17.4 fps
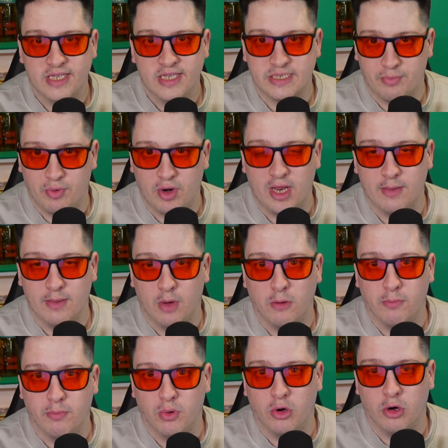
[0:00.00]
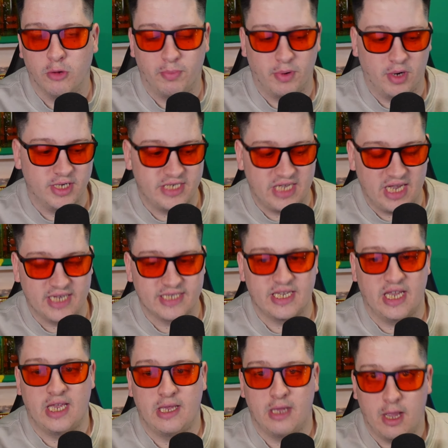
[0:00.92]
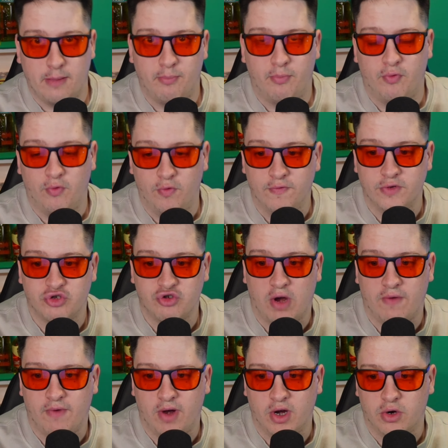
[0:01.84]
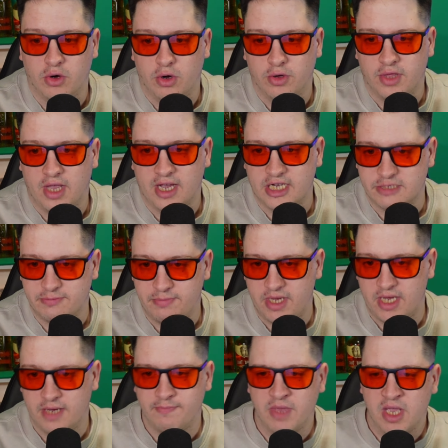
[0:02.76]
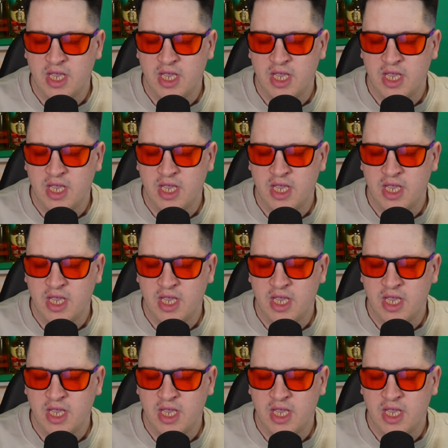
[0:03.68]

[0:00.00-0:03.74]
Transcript: to bring him on board because he has a proven track record, like I speak.